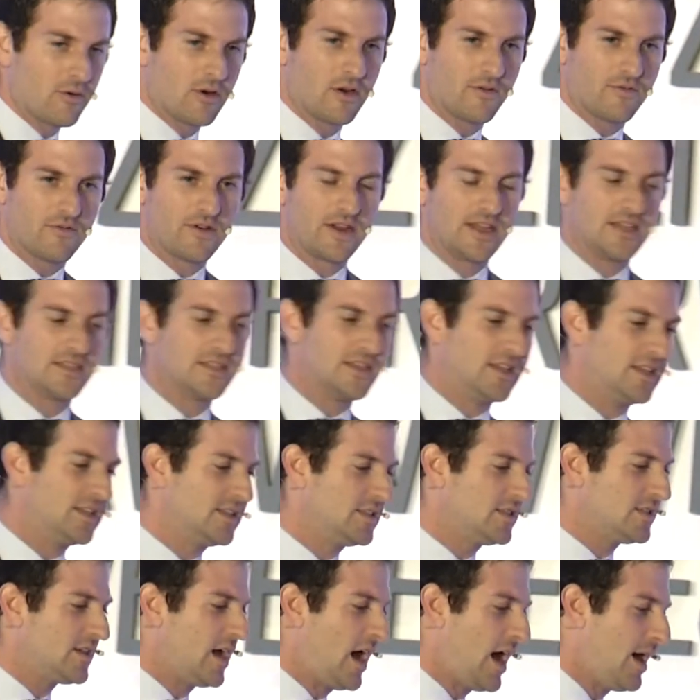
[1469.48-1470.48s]
of
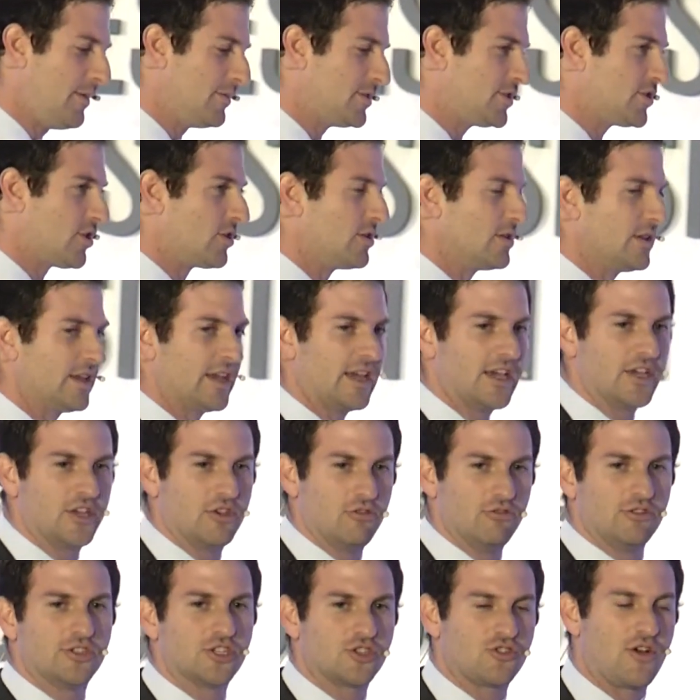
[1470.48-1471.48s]
reasons, certainly a
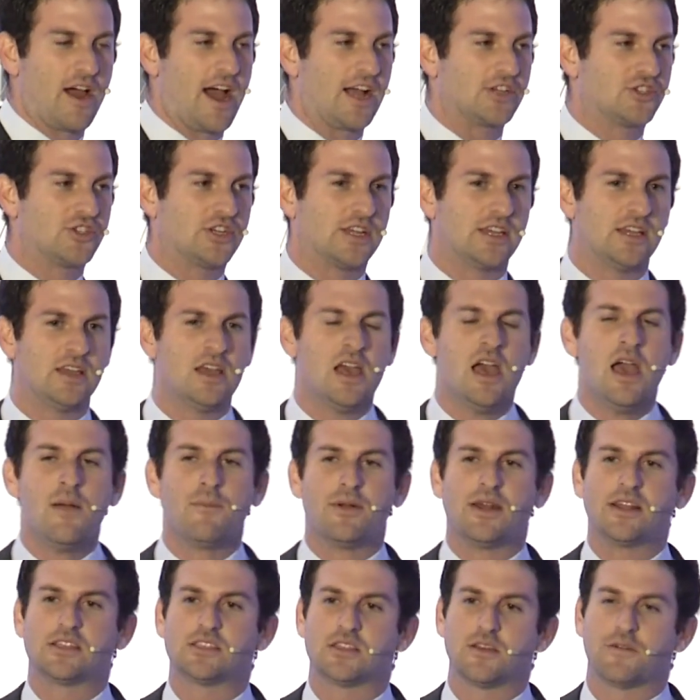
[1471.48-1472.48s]
huge tragedy, but
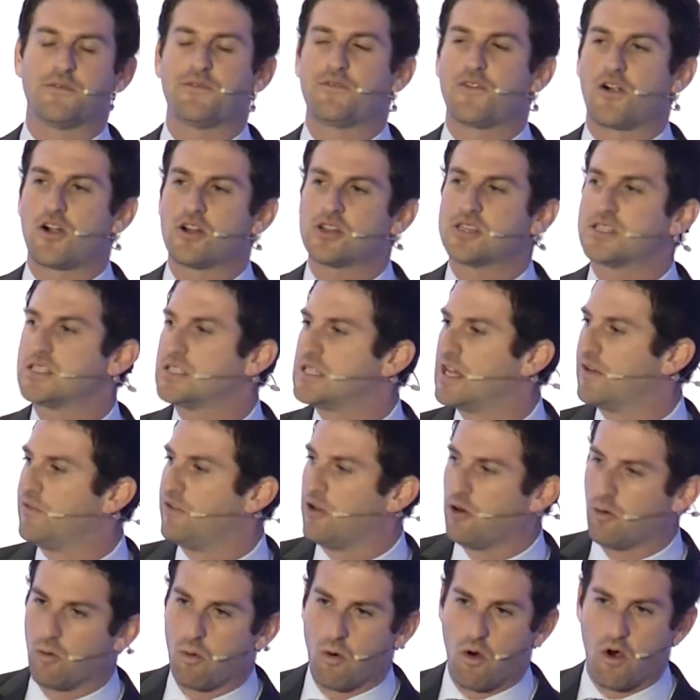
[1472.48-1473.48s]
it's the first
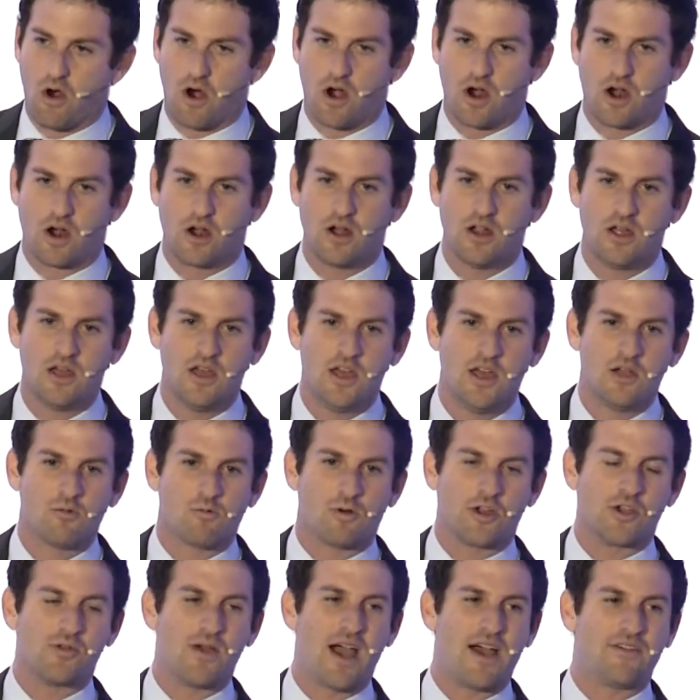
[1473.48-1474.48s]
civil war where
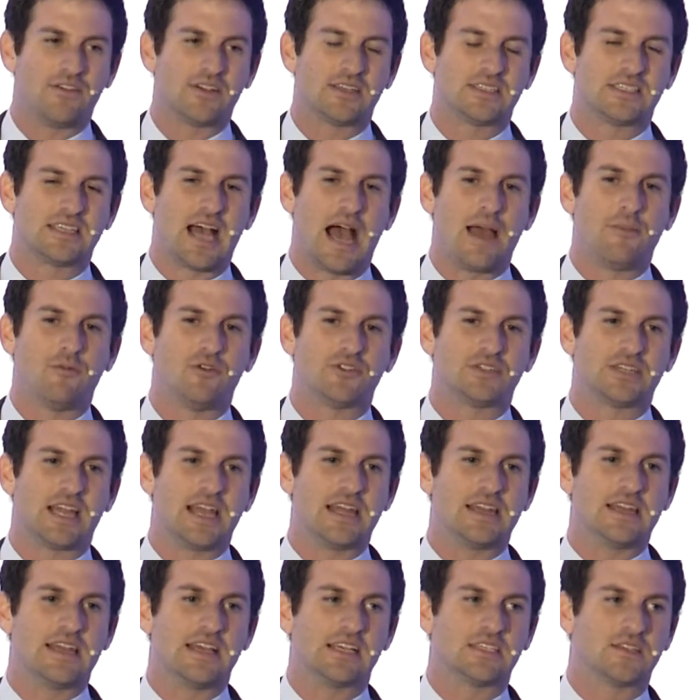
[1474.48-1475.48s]
you have a
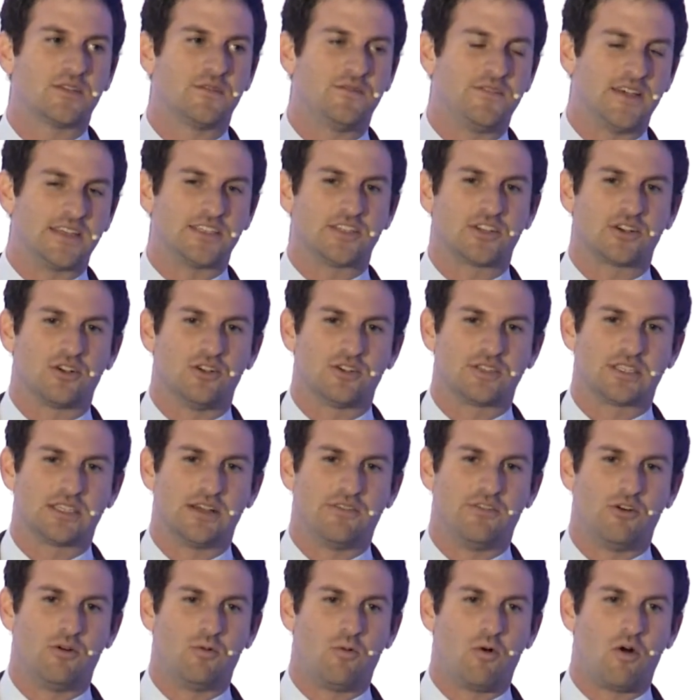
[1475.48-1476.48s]
simultaneous physical
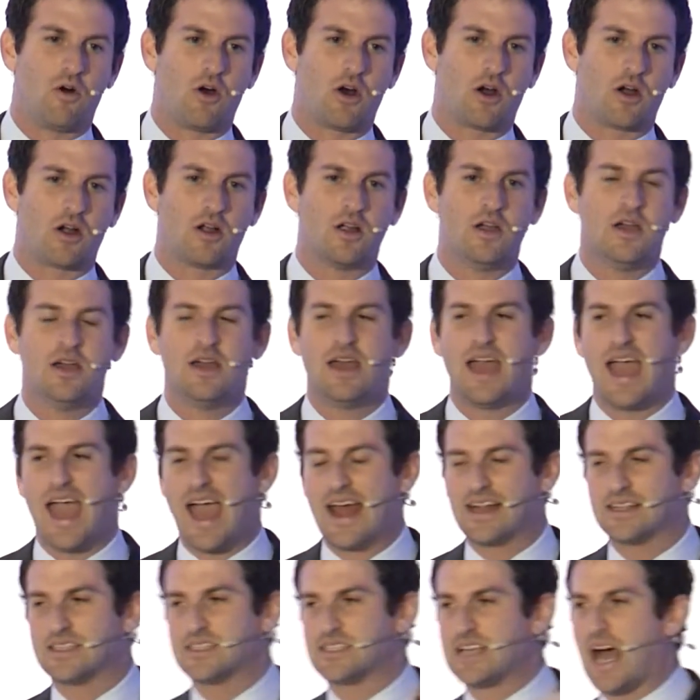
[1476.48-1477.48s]
civil war
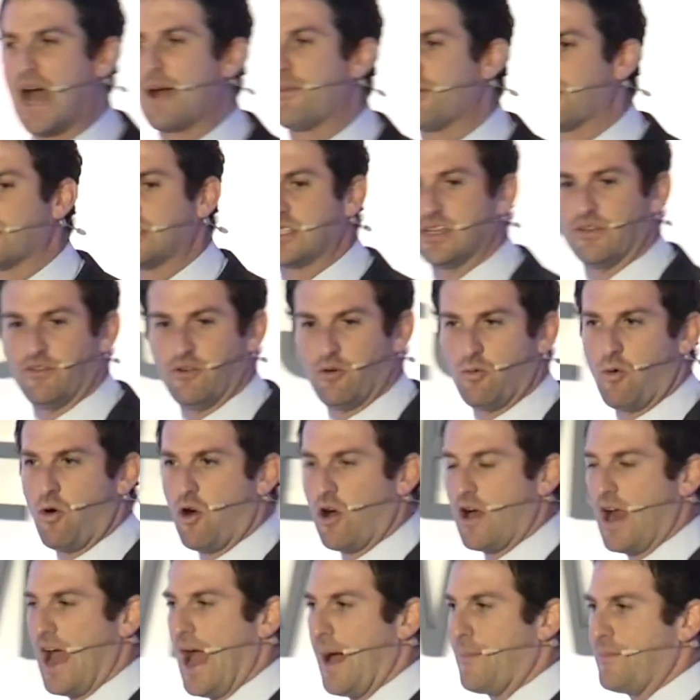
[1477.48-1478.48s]
and cyber civil war
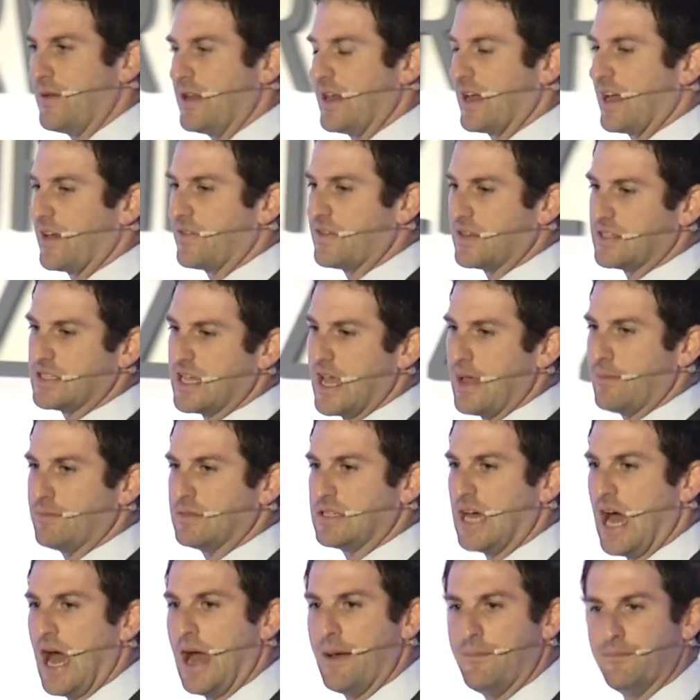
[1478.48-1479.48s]
happening at the same
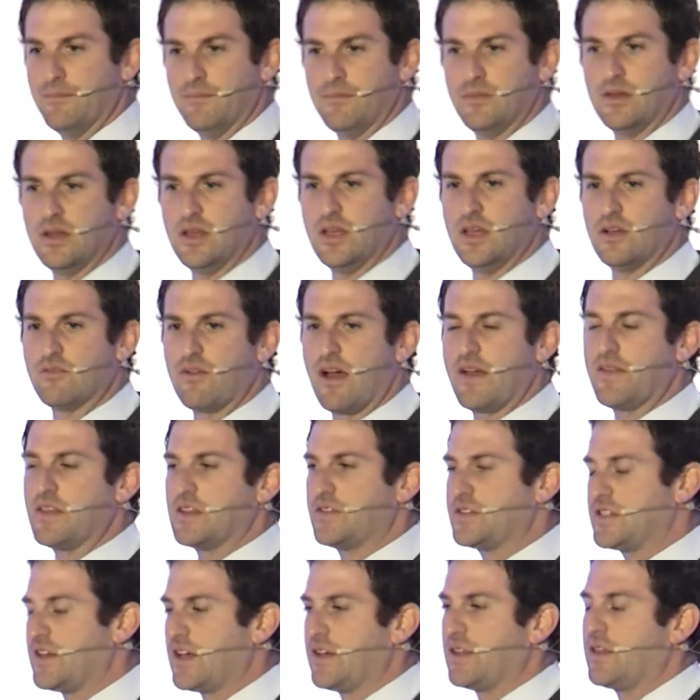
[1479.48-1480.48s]
time. Right?
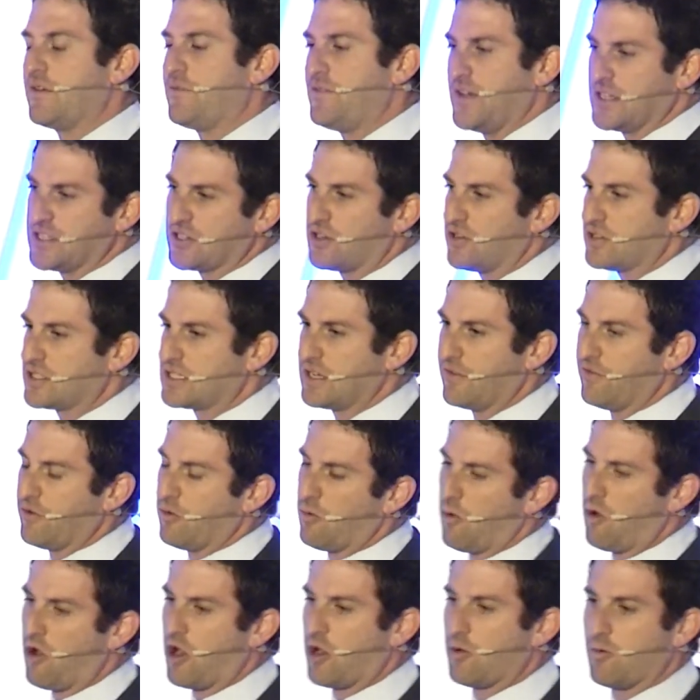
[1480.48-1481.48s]
The physical civil
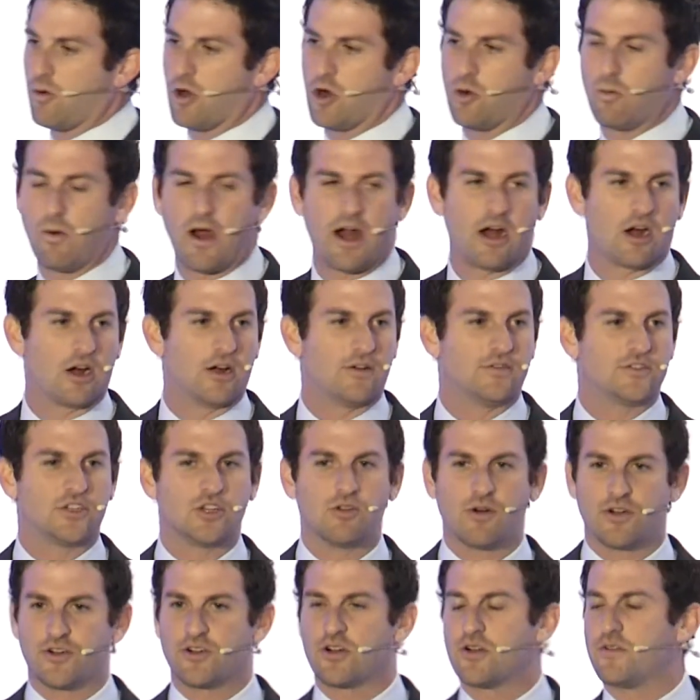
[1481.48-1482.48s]
war we're aware of,
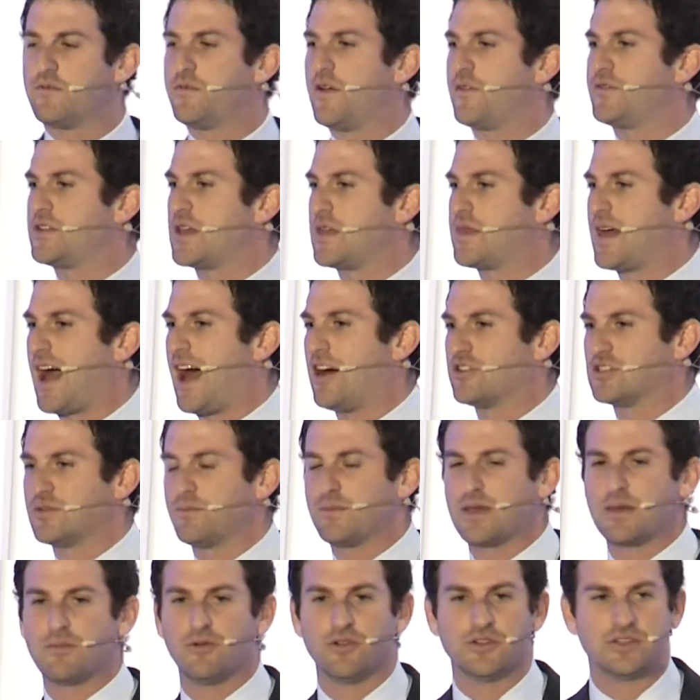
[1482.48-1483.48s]
250,000
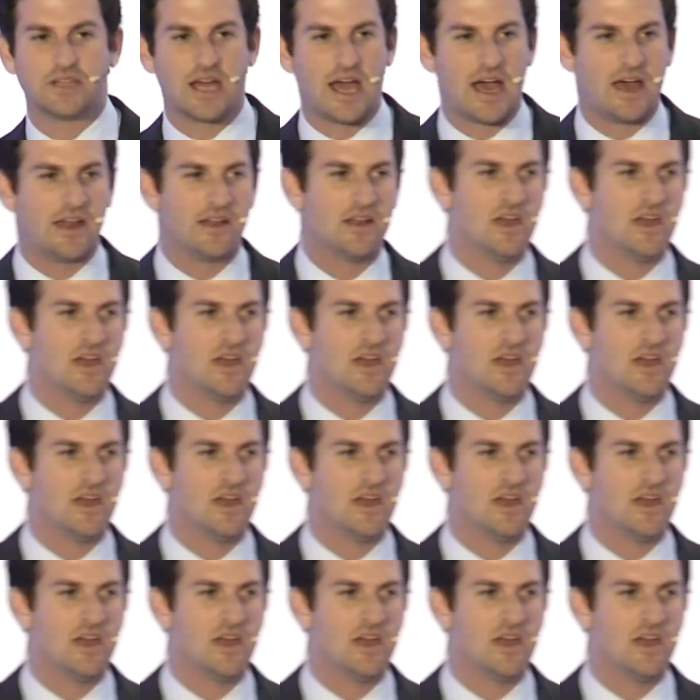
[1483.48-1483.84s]
people dead,